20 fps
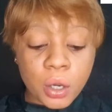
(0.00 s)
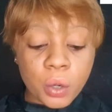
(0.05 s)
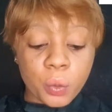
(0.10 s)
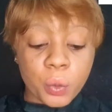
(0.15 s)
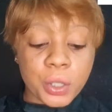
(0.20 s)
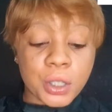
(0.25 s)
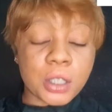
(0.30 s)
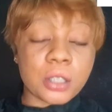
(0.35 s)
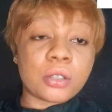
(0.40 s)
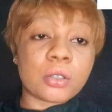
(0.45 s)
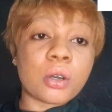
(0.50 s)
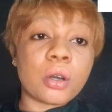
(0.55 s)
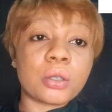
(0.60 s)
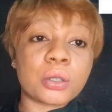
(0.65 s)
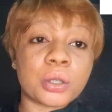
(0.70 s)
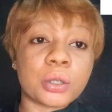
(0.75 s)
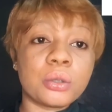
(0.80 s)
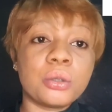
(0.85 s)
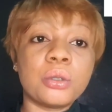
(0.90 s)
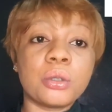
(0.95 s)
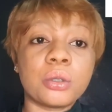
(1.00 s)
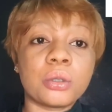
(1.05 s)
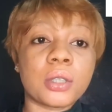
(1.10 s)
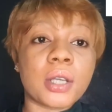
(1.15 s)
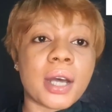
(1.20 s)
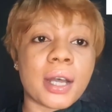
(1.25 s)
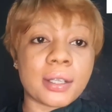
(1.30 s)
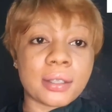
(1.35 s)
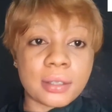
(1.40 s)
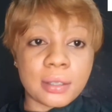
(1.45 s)
which is also known
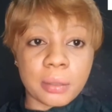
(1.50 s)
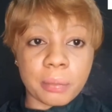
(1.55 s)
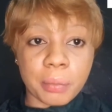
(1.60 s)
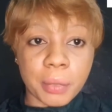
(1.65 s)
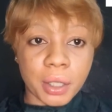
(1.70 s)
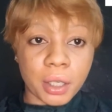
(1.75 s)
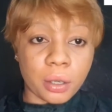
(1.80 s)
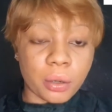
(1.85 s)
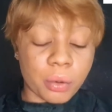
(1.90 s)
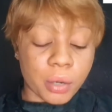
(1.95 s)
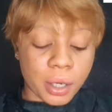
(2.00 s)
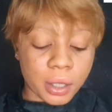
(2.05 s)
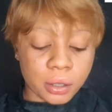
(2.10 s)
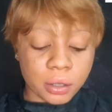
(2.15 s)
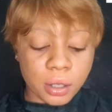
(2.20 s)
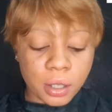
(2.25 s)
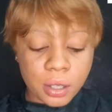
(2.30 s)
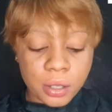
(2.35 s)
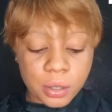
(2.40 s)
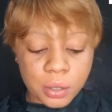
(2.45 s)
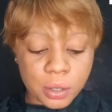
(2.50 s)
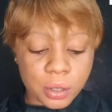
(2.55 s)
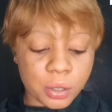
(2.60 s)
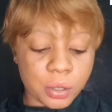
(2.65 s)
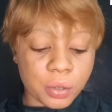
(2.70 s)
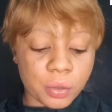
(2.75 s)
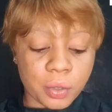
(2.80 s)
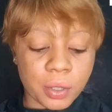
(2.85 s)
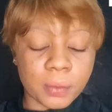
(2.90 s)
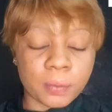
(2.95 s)
as the mineral
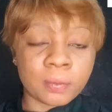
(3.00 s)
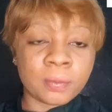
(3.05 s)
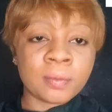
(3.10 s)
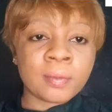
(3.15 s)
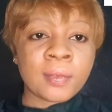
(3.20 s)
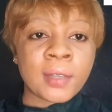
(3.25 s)
sunscreen.